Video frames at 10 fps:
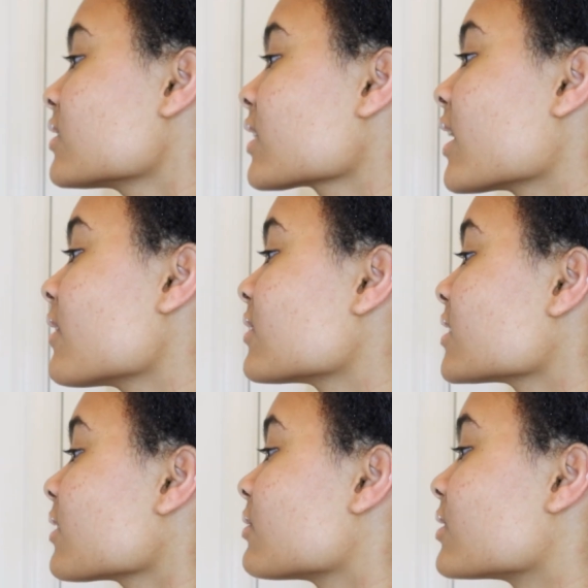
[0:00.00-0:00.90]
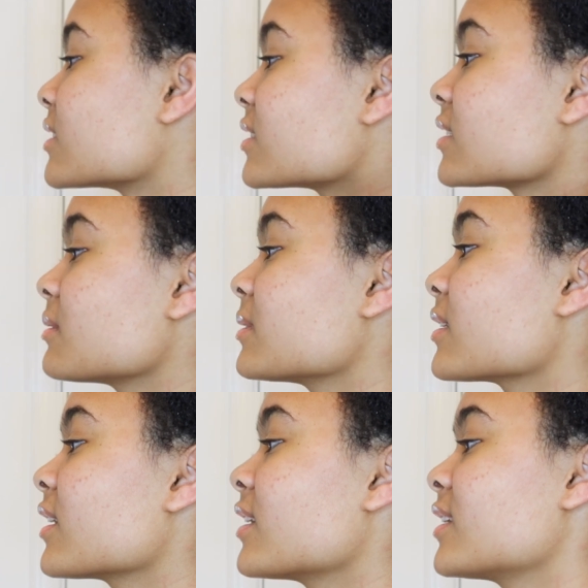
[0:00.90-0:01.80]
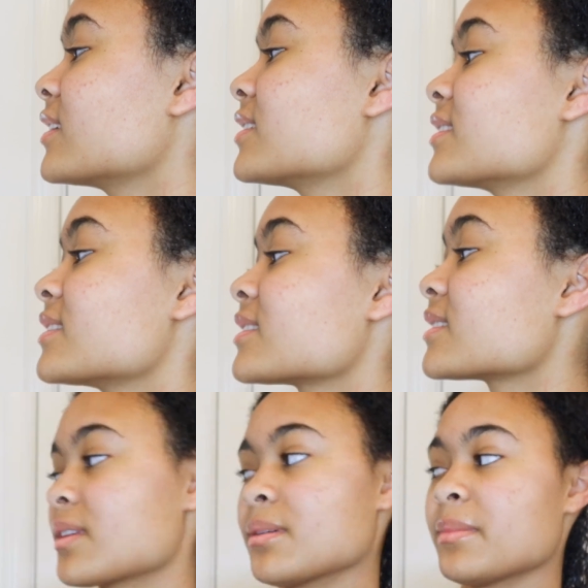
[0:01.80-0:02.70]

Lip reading: okay if it's like frizzy because